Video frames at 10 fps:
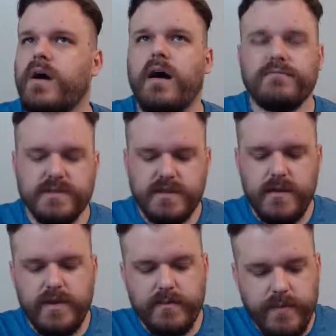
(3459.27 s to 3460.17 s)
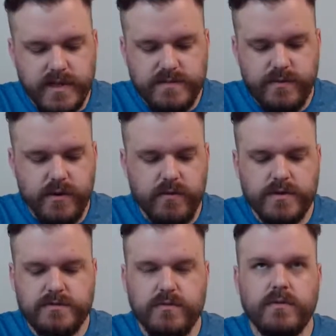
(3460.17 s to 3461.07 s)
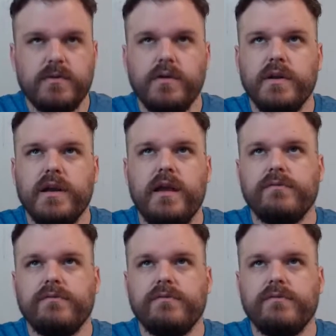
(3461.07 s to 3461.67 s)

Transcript: Obviously, they beat Pittsburgh, which we're learning